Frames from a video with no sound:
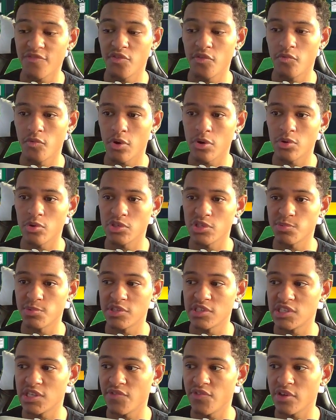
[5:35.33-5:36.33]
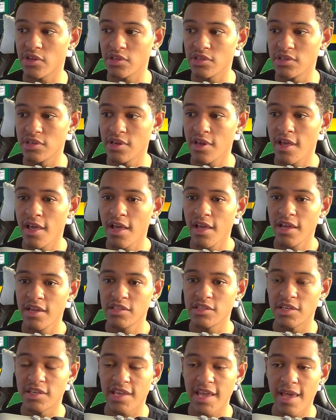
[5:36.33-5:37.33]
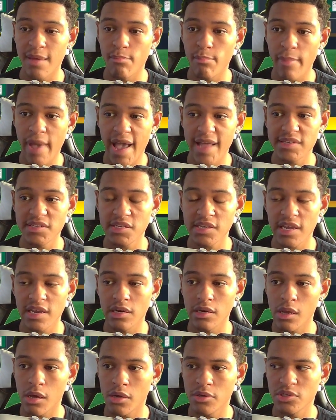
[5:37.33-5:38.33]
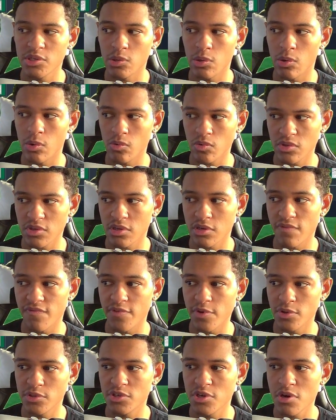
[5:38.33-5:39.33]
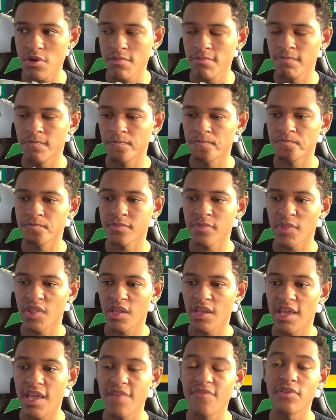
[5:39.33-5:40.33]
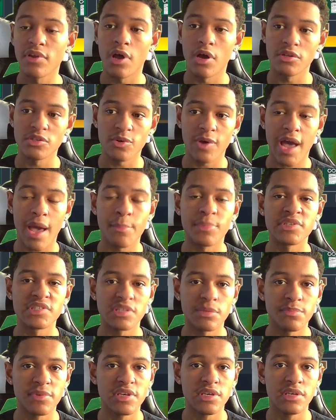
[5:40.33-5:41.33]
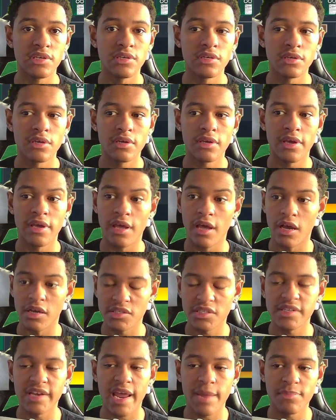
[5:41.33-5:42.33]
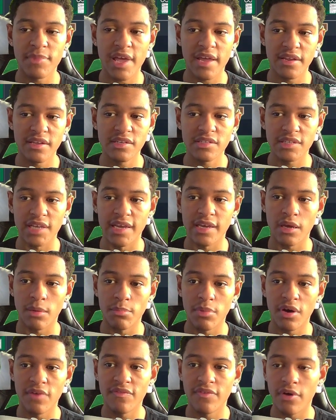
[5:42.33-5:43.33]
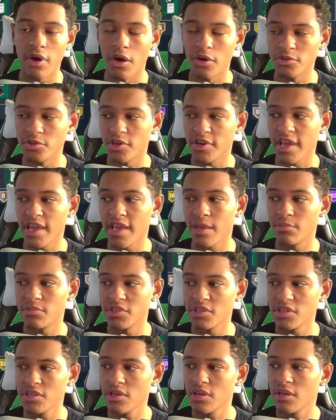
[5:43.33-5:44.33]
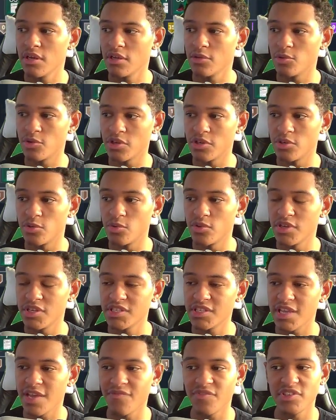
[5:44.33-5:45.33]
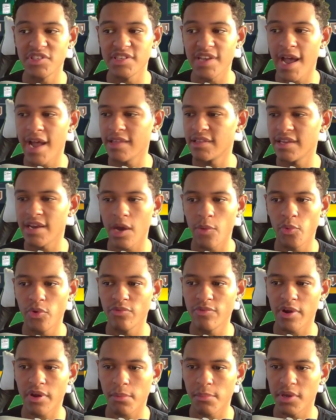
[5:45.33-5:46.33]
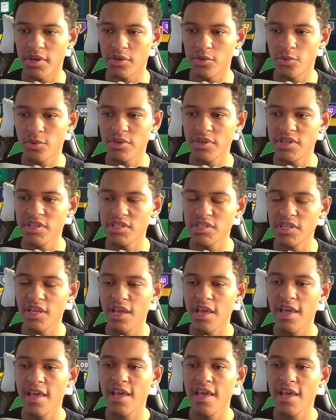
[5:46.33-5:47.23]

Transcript: if you want to go specifically to get Magic and Lonzo only on the filter. If Lonzo happens to be a snipe that is like above 100 KMT, you can do this. If he's not, then I wouldn't recommend doing this.